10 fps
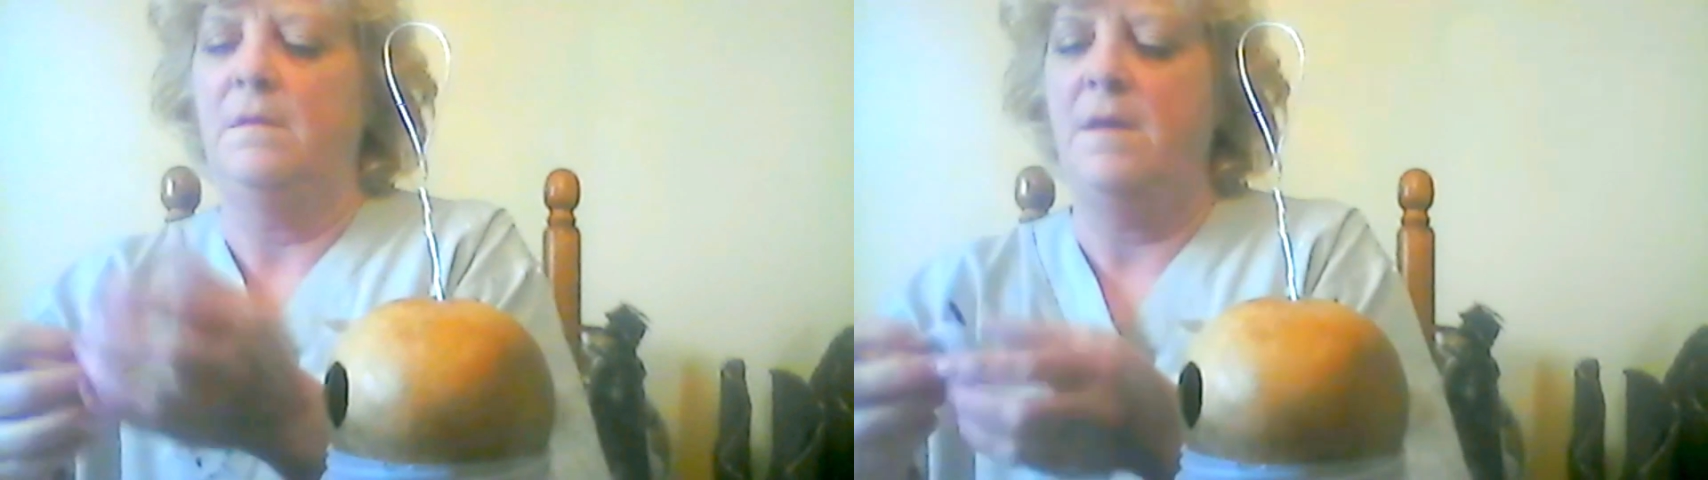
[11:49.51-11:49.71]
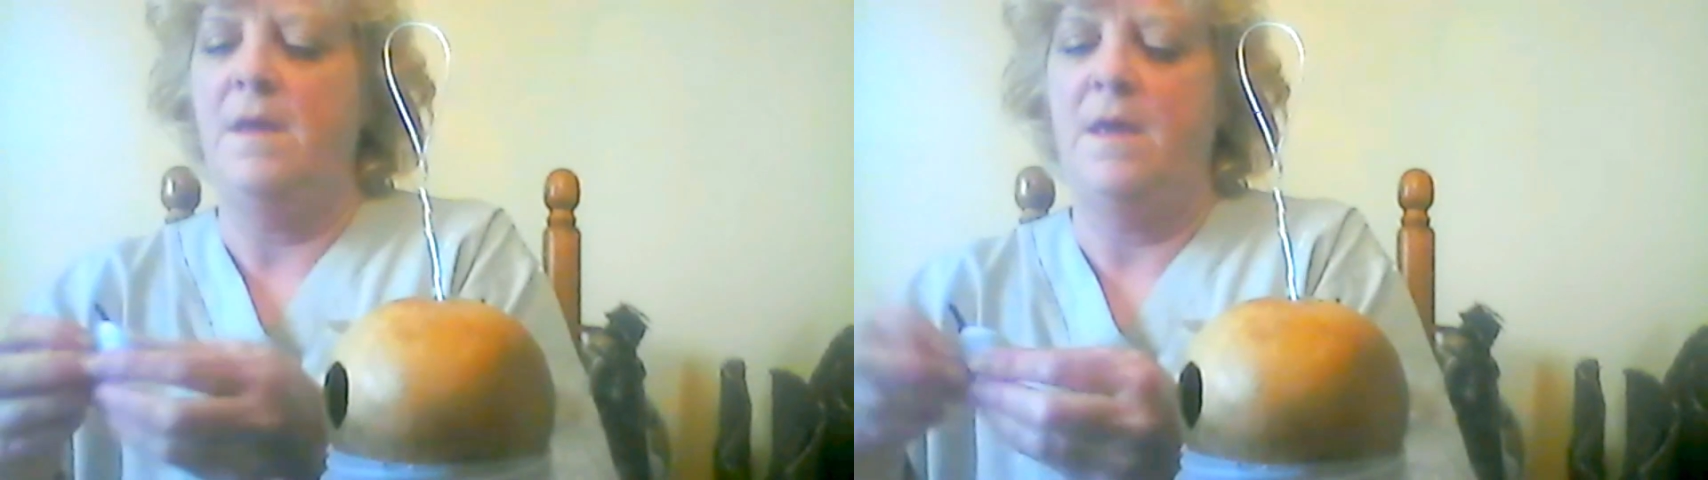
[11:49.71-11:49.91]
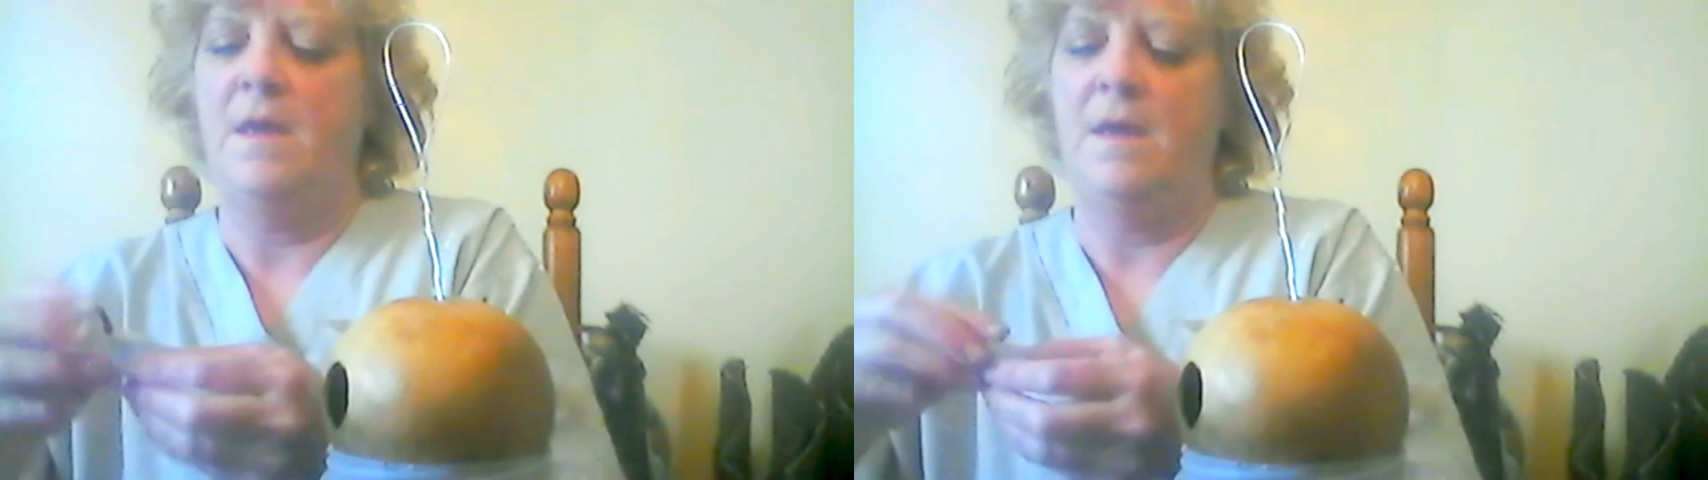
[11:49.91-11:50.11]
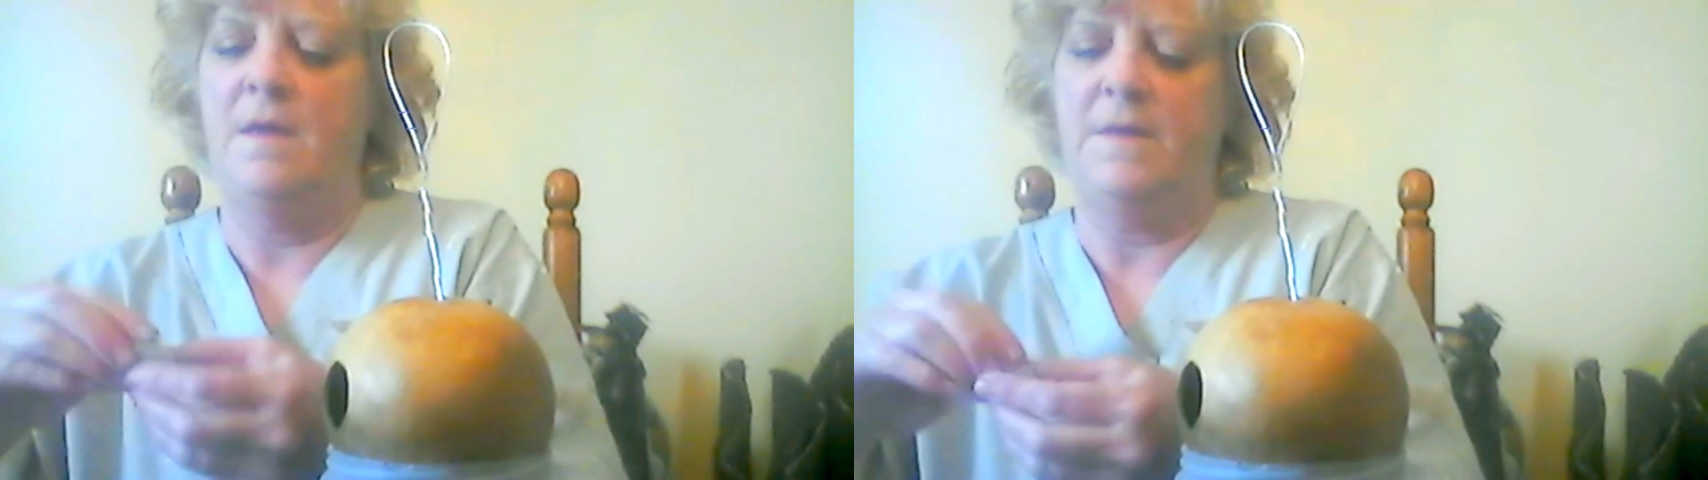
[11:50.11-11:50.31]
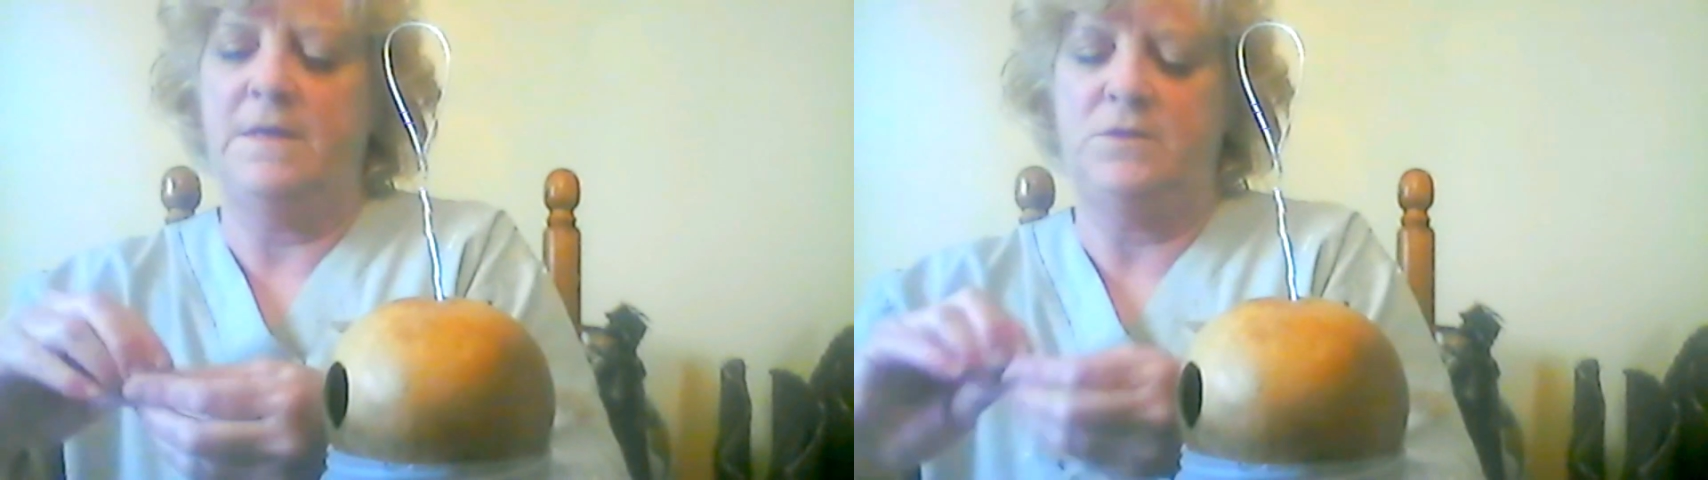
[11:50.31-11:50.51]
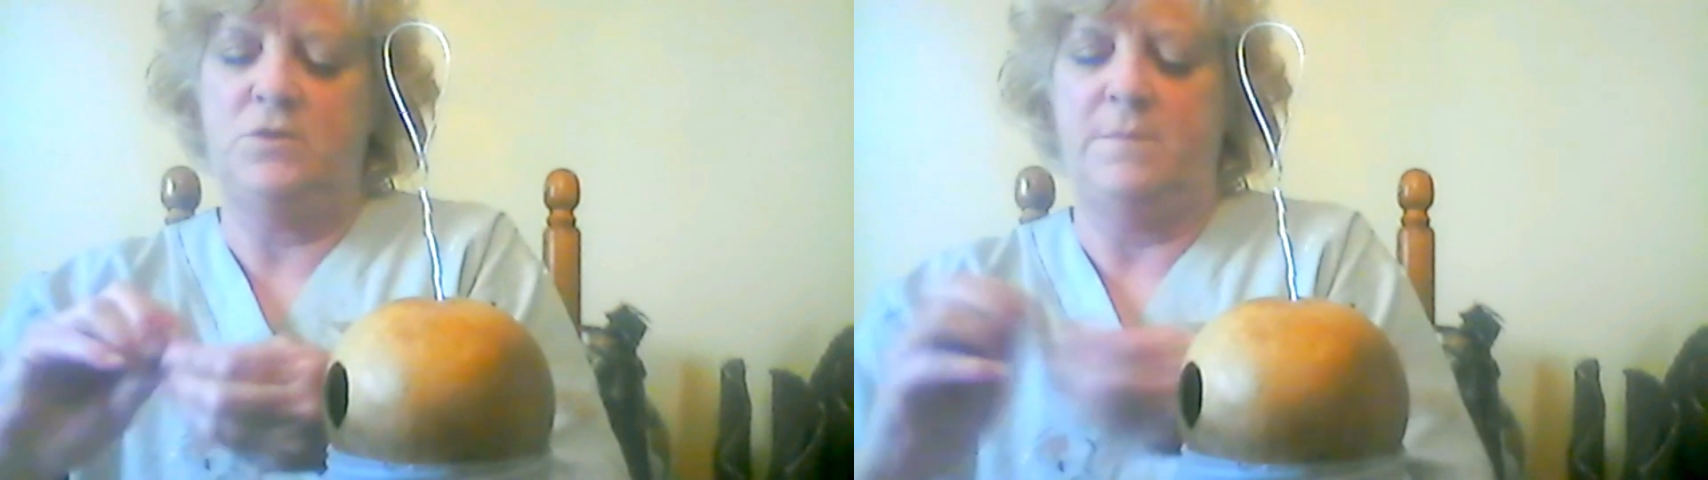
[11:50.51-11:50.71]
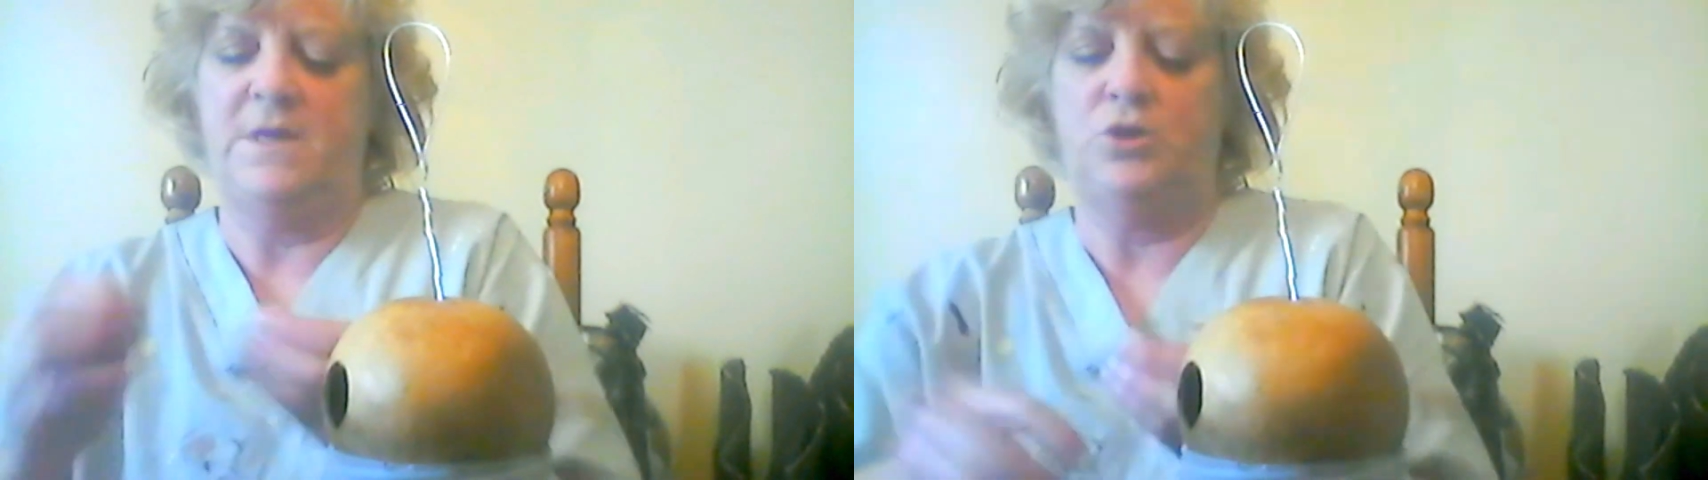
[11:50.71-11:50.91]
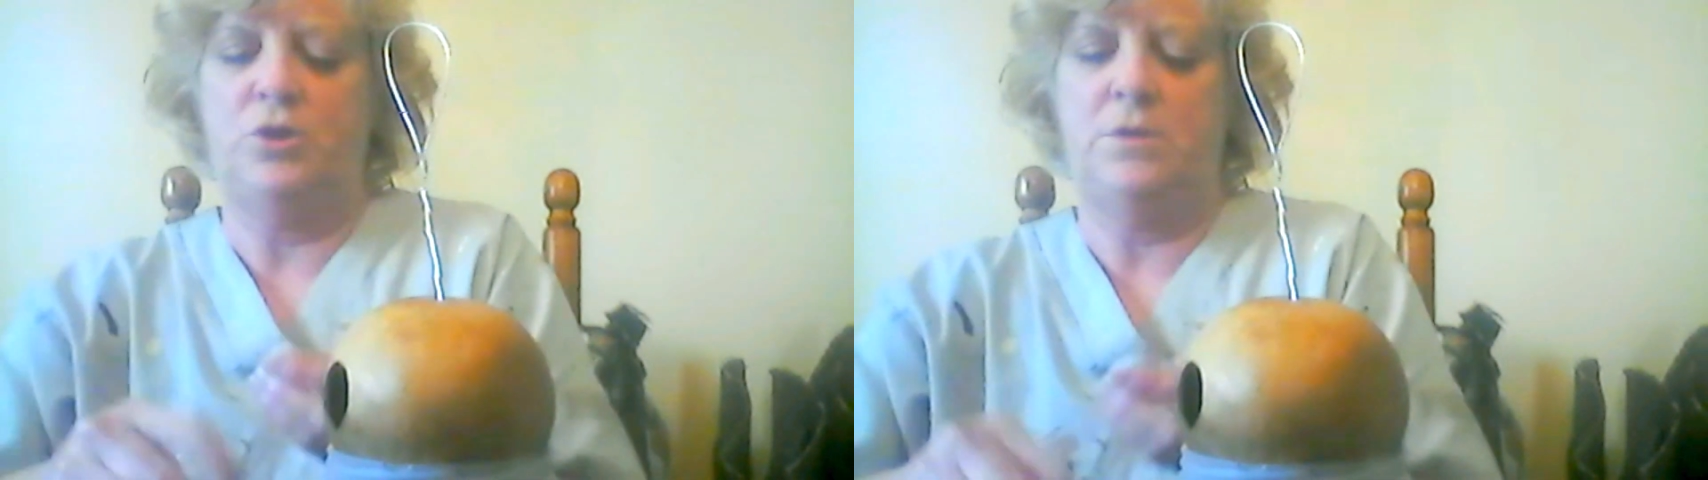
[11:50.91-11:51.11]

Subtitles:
and that's too much.